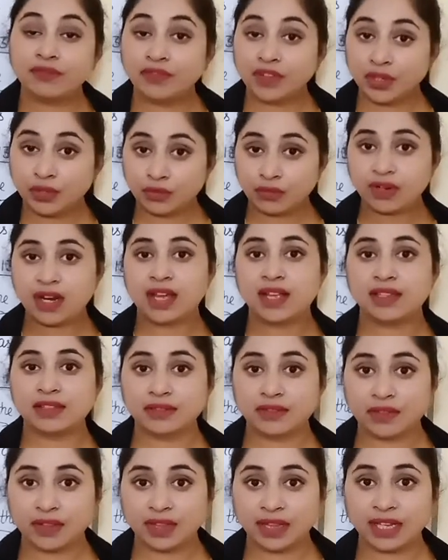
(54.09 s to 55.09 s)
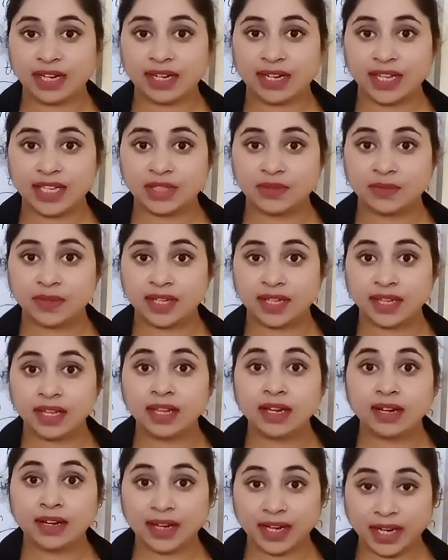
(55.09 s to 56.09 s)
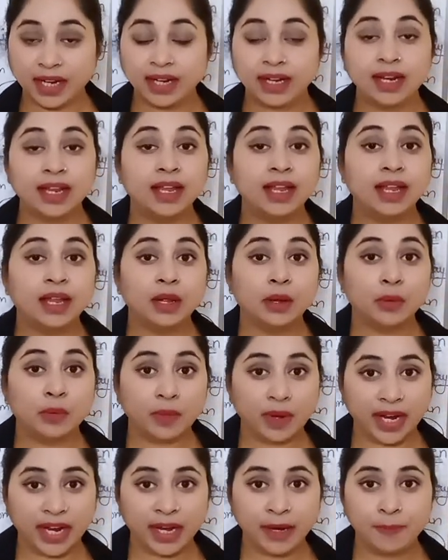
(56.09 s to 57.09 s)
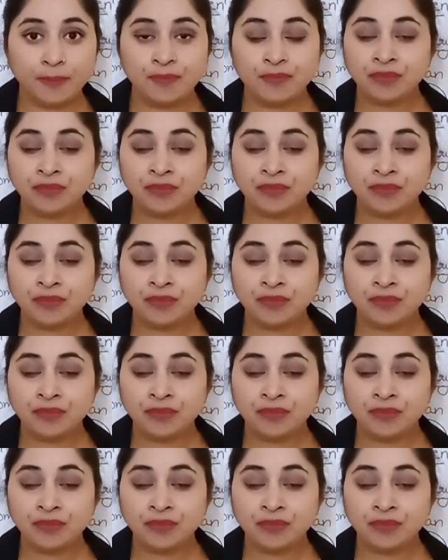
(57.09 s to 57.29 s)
We do dance on that as well, right? Why?